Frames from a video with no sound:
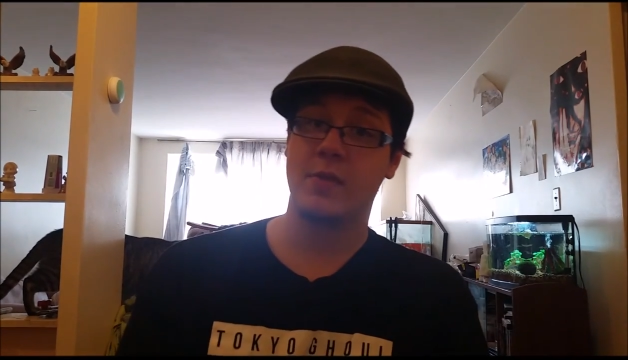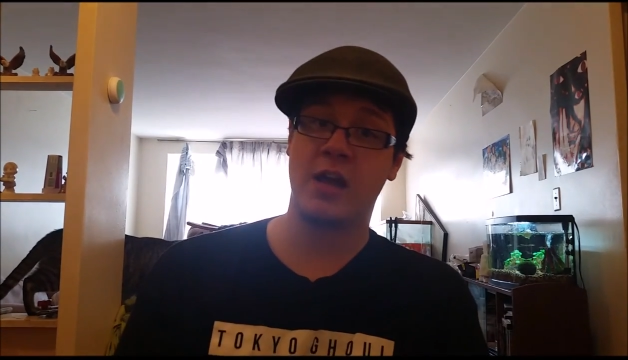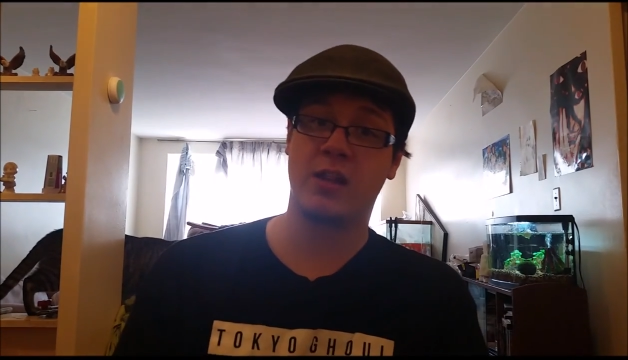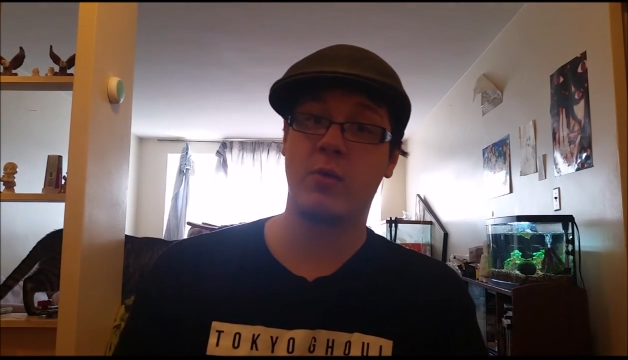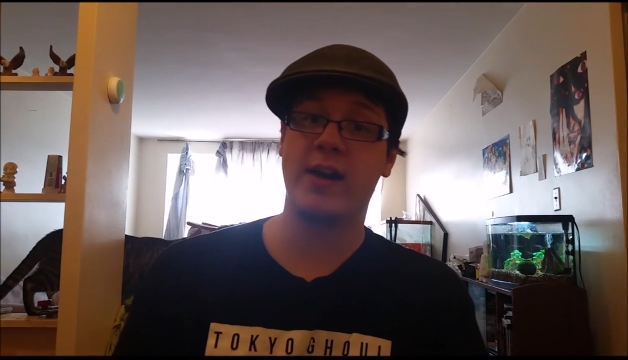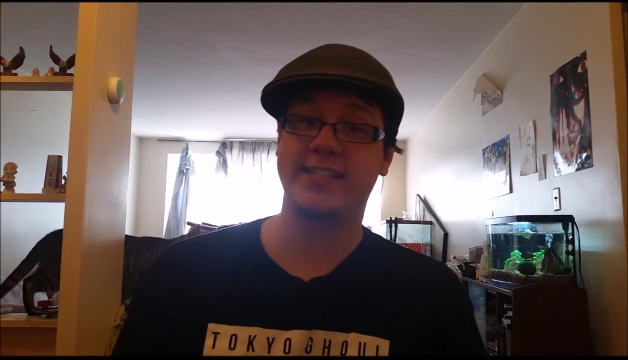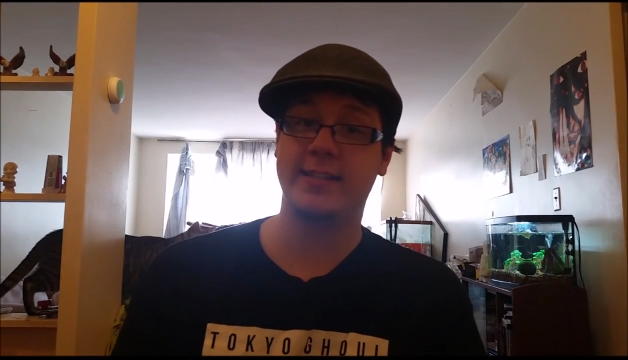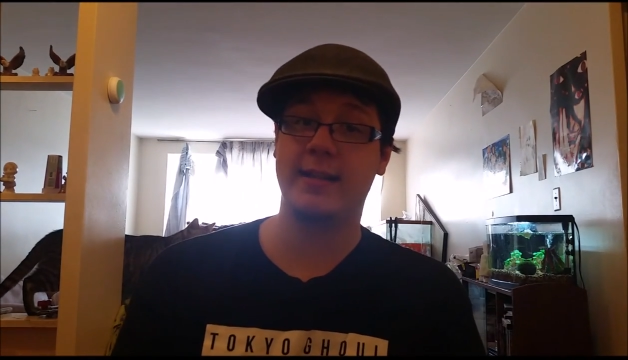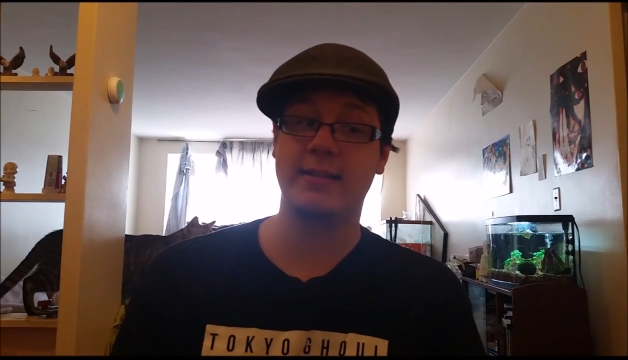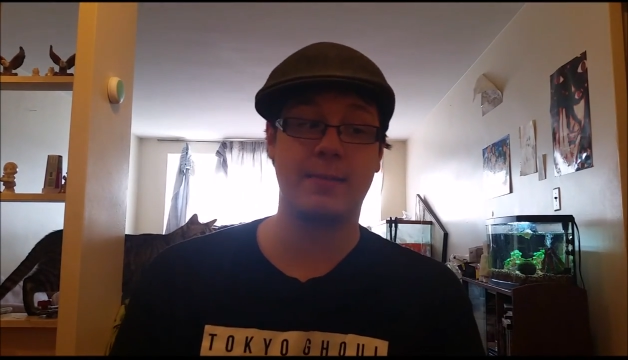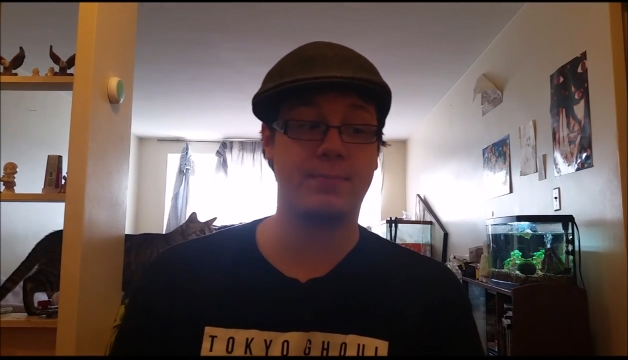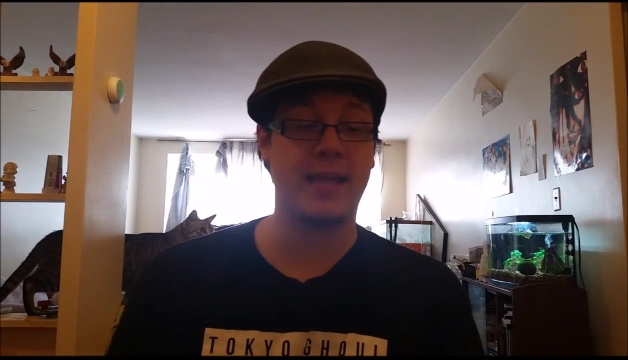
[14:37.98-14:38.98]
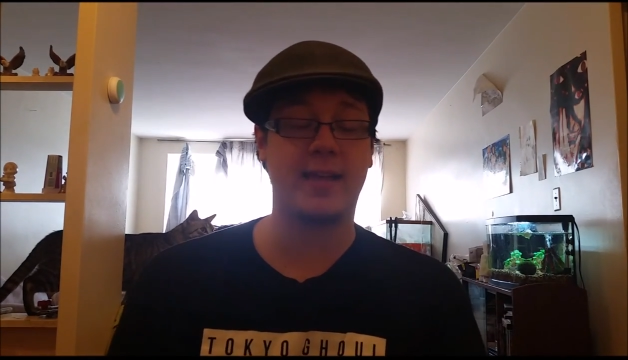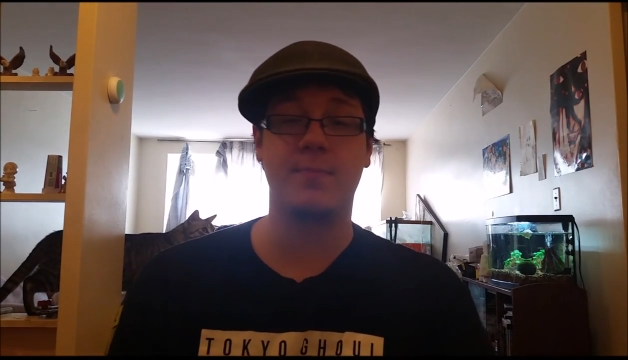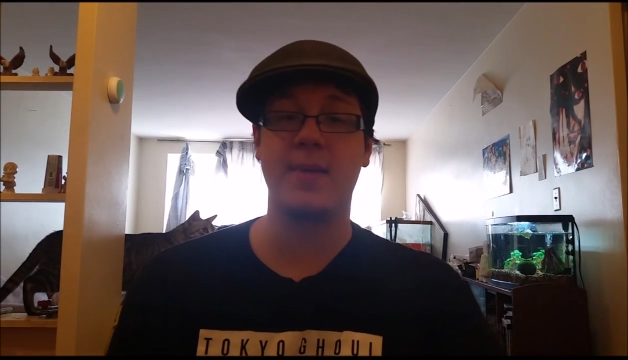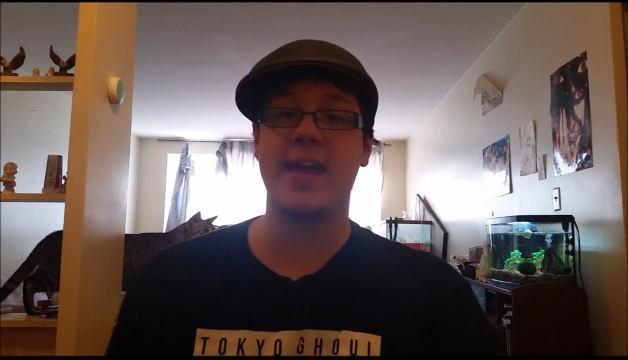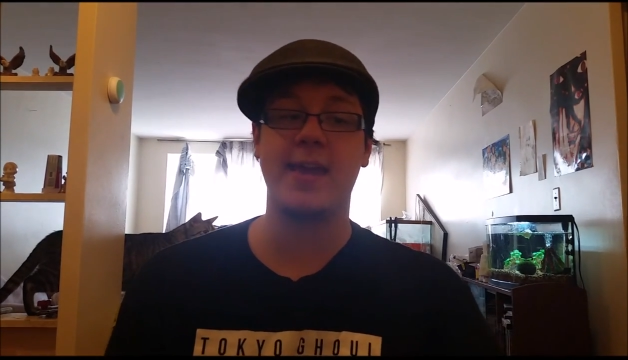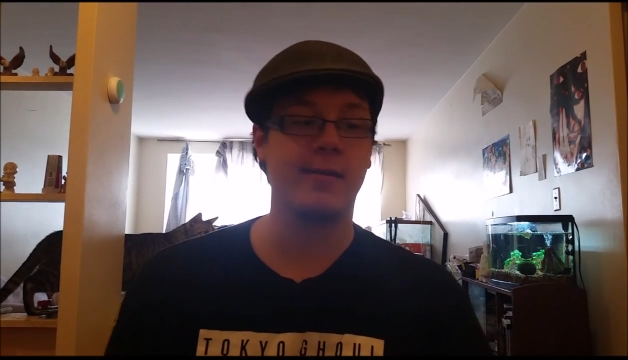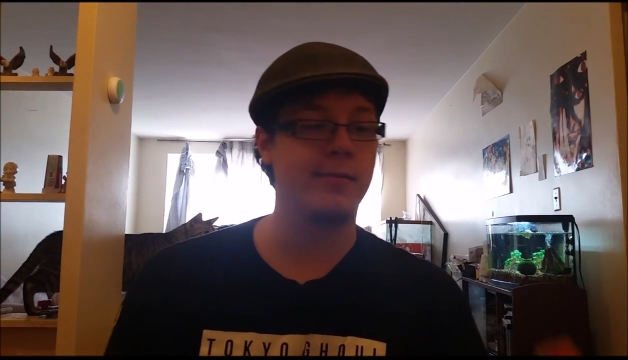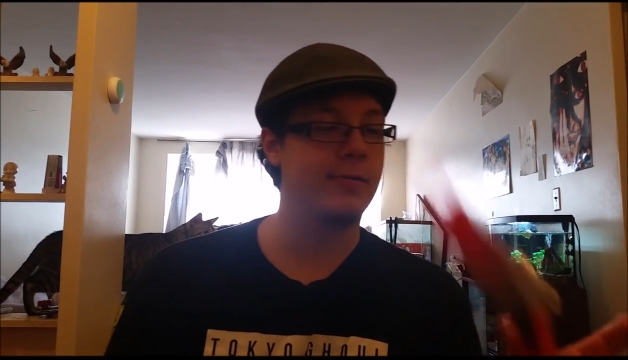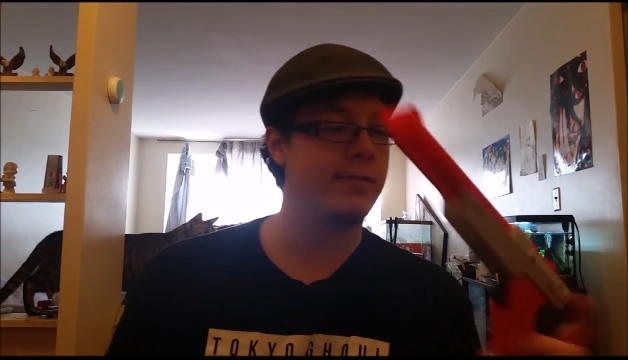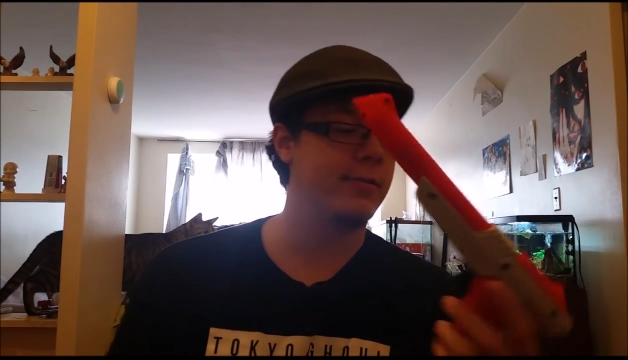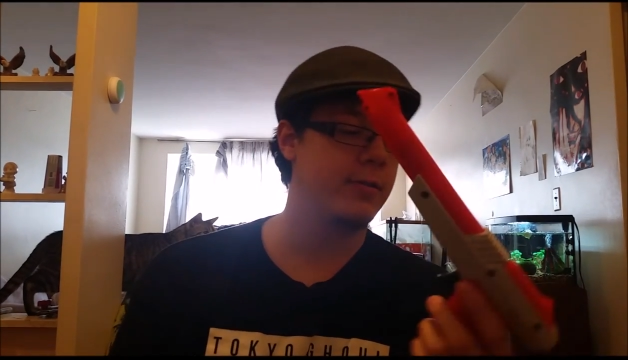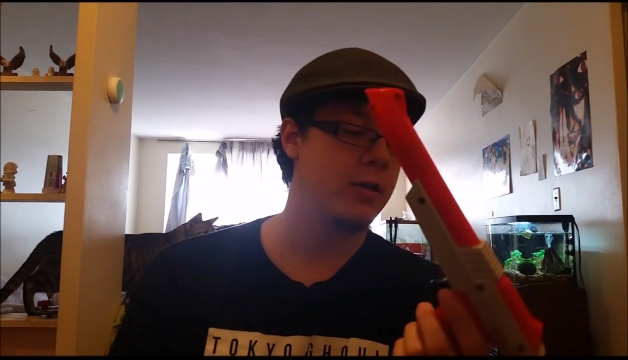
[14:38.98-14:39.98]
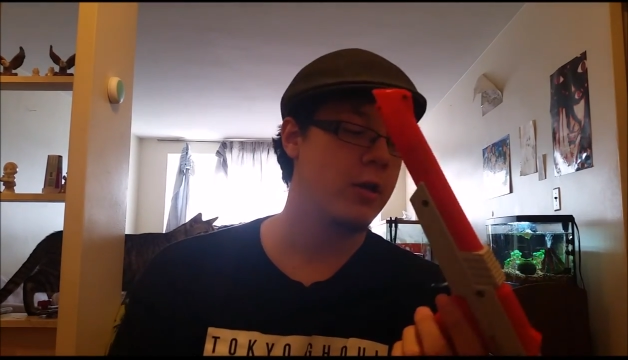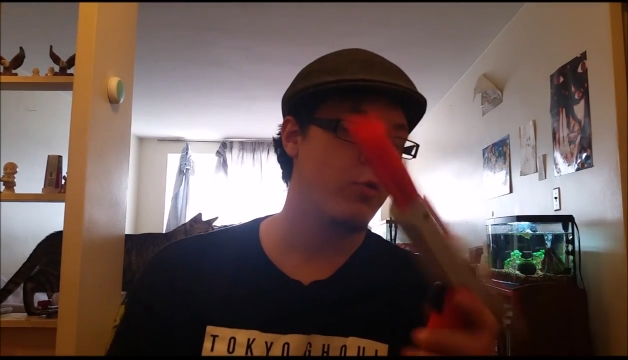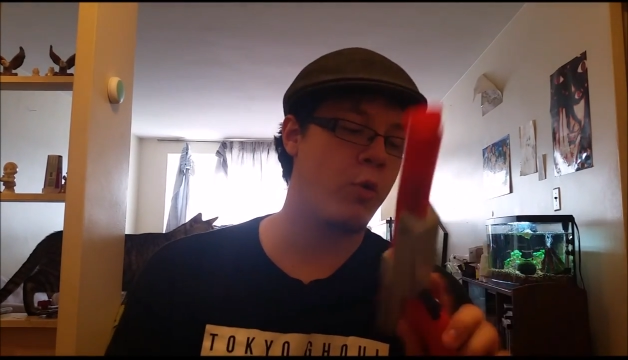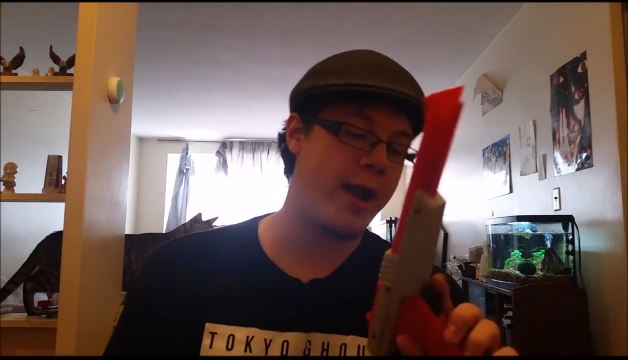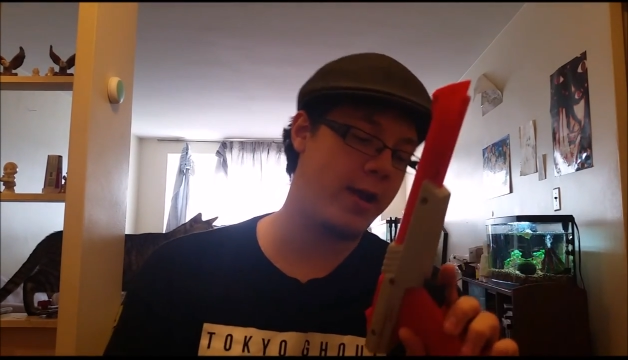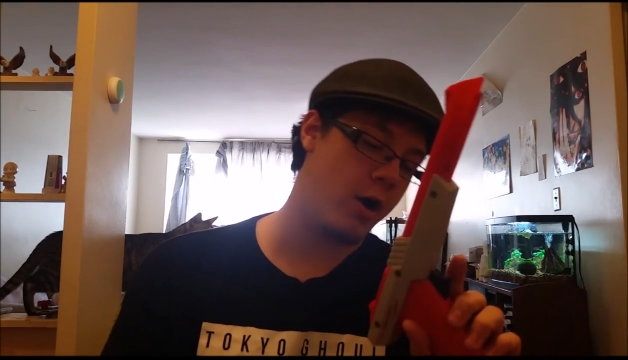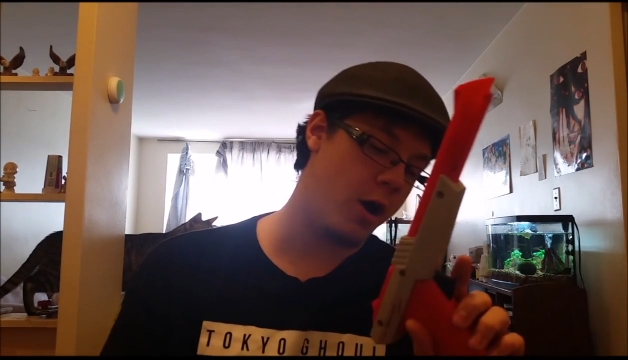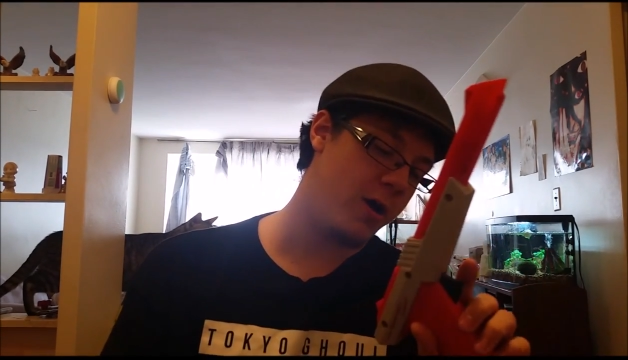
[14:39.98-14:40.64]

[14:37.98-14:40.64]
Otherwise, you'll end up like me, wanting to